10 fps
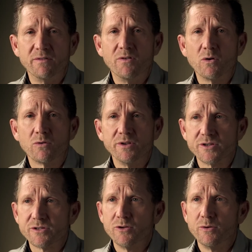of
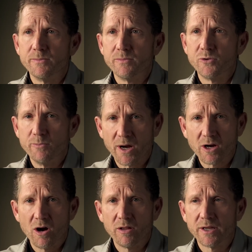vocalness to my
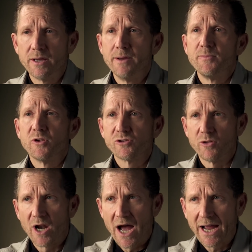calling so
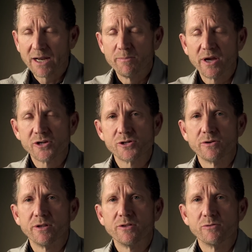that I can make sure
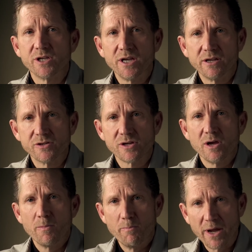that those hens
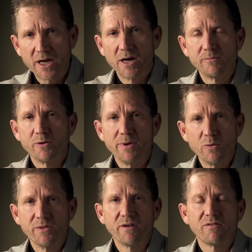may come to me
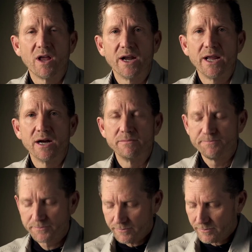when they fly down.
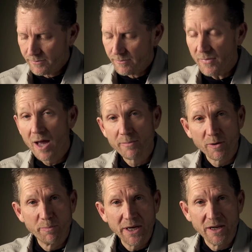I'm
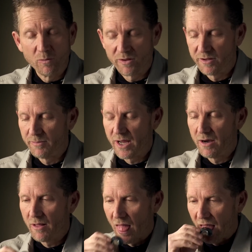competing with them
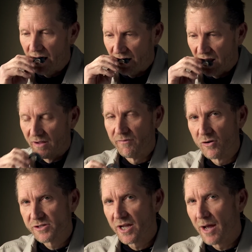now.
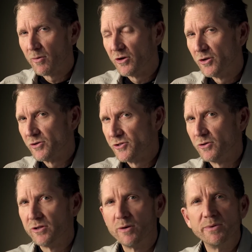First thing I'm going to do is do
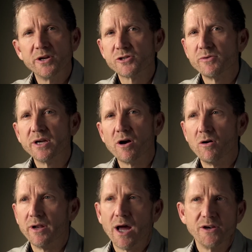a little bit of tree
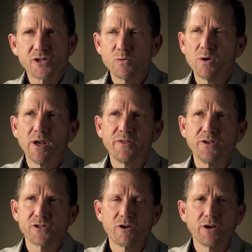calling. I just want to let
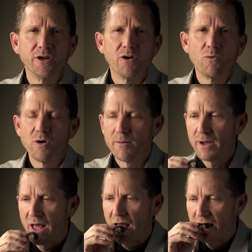this turkey know where I'm
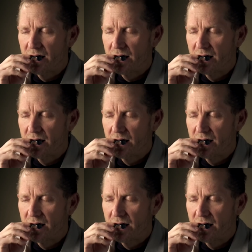at.